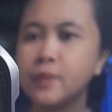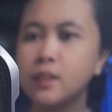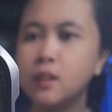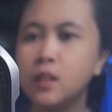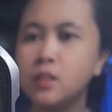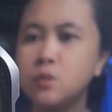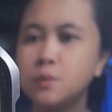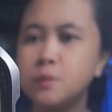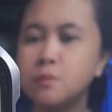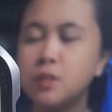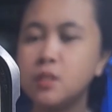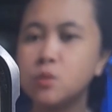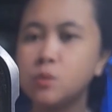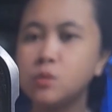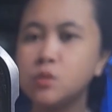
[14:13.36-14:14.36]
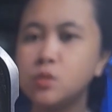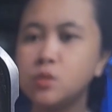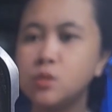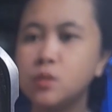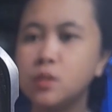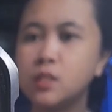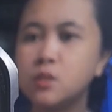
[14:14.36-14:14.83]
I drooped my shoulders
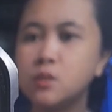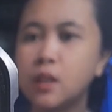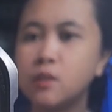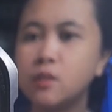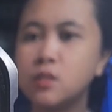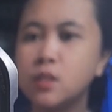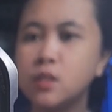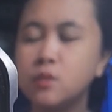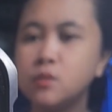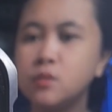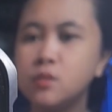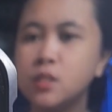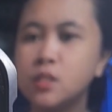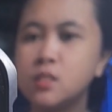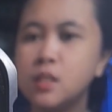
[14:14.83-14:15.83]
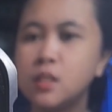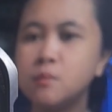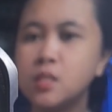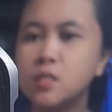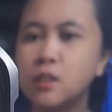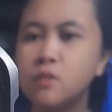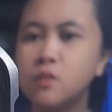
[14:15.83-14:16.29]
to look as scared as I could. Just then,
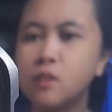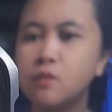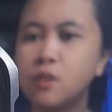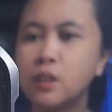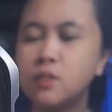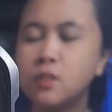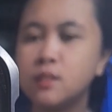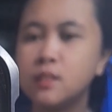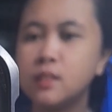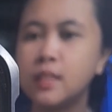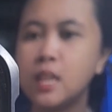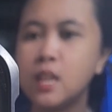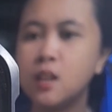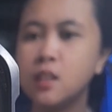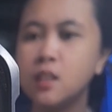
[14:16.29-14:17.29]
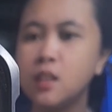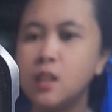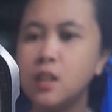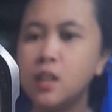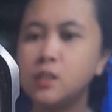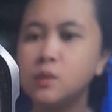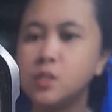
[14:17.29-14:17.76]
my savior arrived. Tia,
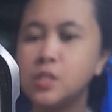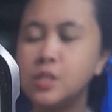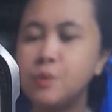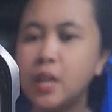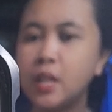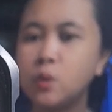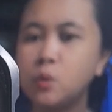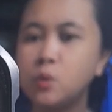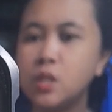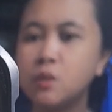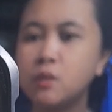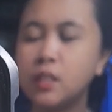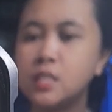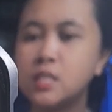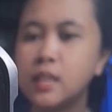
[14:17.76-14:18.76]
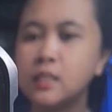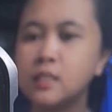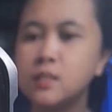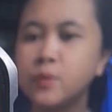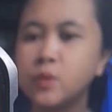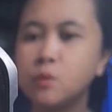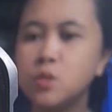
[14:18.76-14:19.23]
it was Lorraine holding Craney's
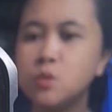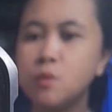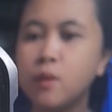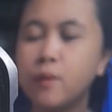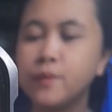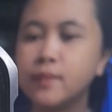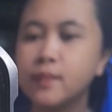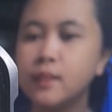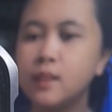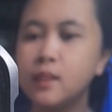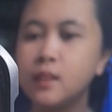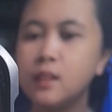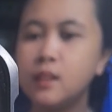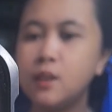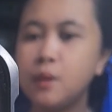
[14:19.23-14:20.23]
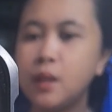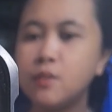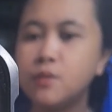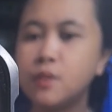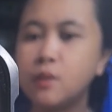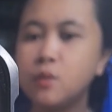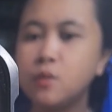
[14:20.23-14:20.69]
hands. What's wrong? Lorraine
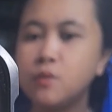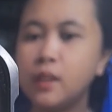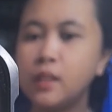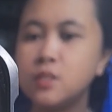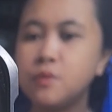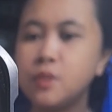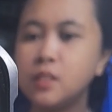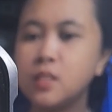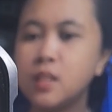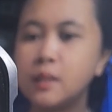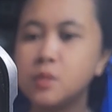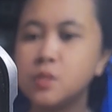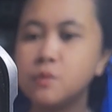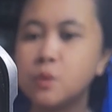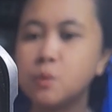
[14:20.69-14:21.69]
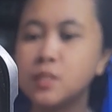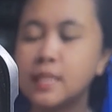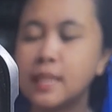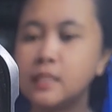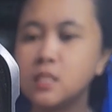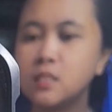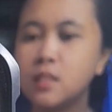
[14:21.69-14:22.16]
frowned her face, feeling the atmosphere was
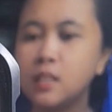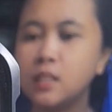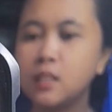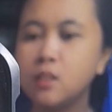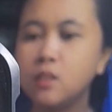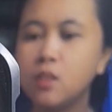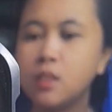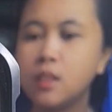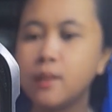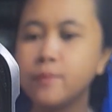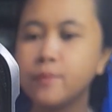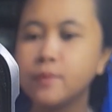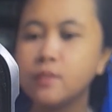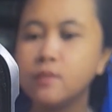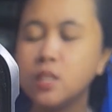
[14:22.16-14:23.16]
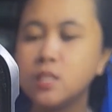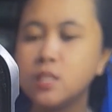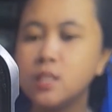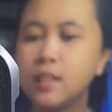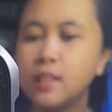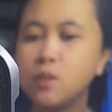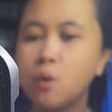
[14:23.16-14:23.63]
tense. Nothing.
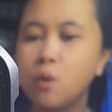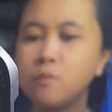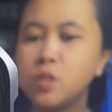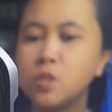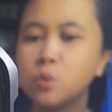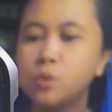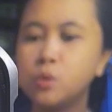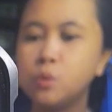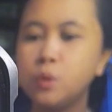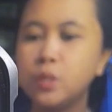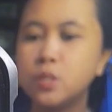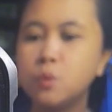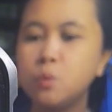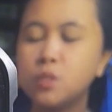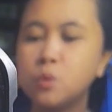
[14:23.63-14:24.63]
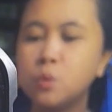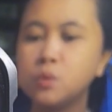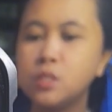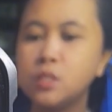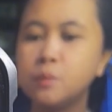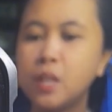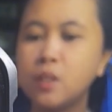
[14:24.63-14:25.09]
Vestian let go of my shoulder, which she was
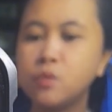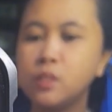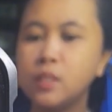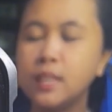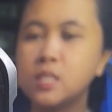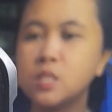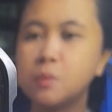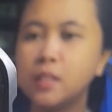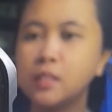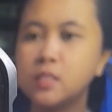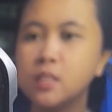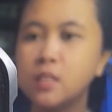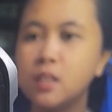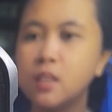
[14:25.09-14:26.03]
holding painfully, and smiled.